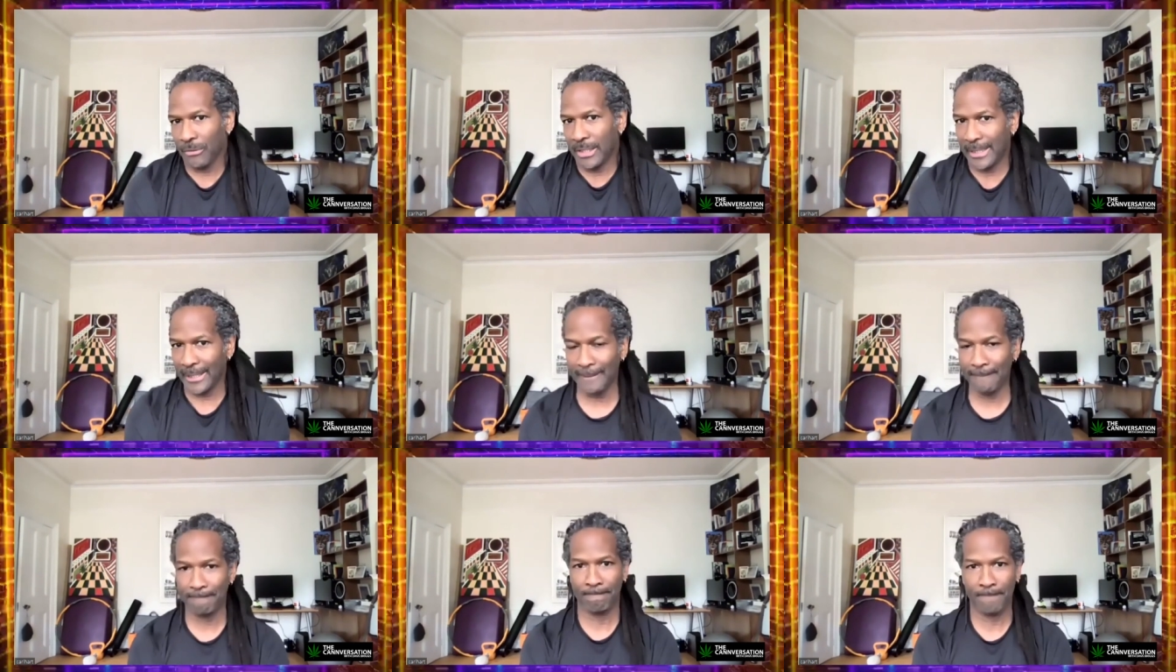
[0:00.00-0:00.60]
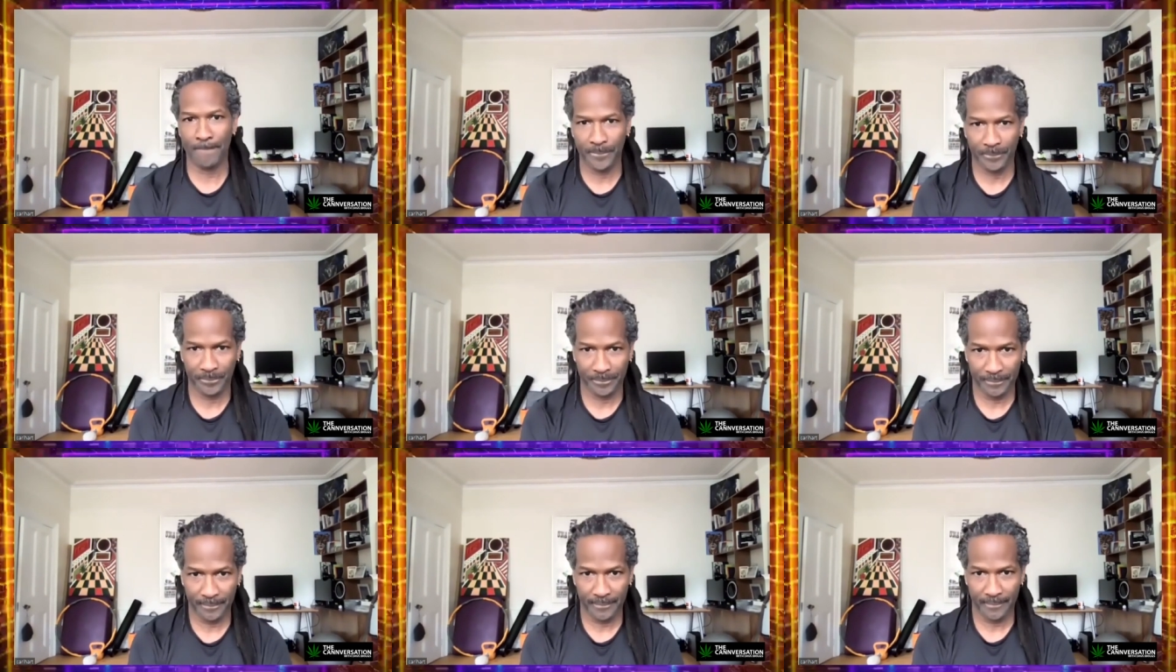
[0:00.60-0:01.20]
we get.
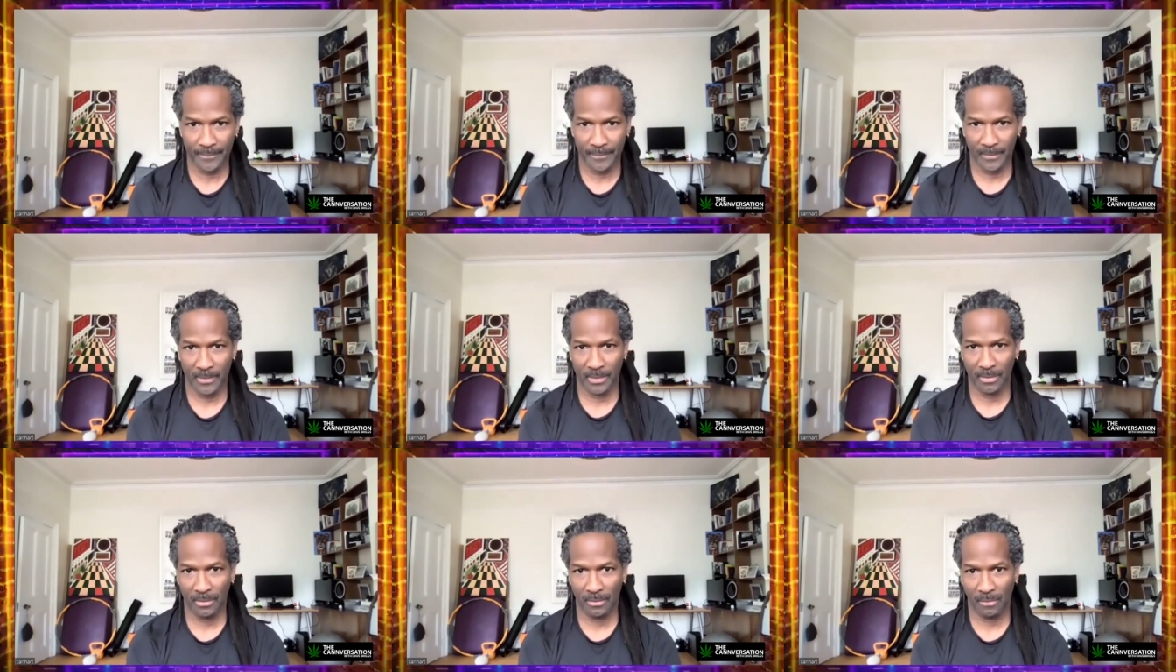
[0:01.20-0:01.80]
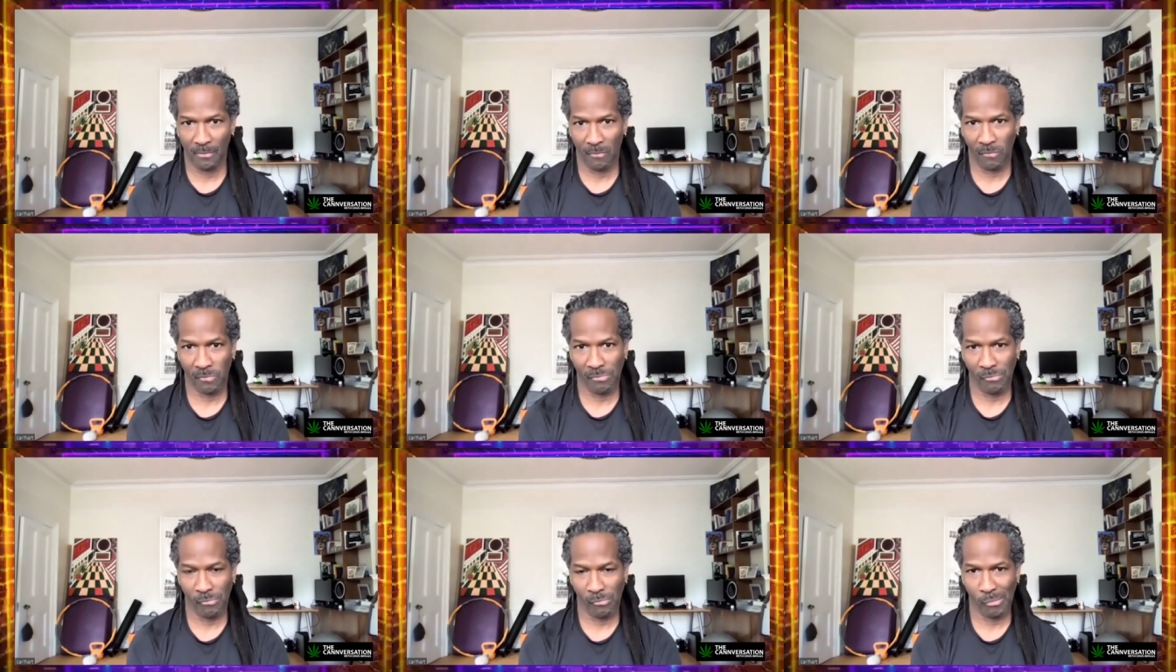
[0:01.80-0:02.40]
Yeah, it's
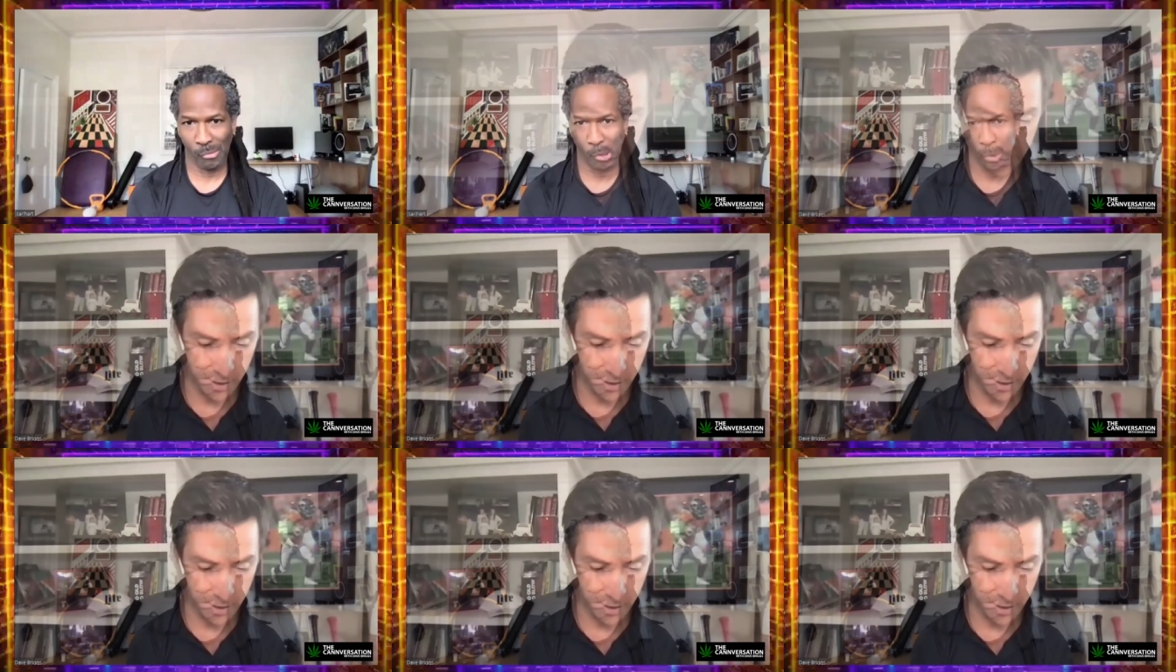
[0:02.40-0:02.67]
unfortunate.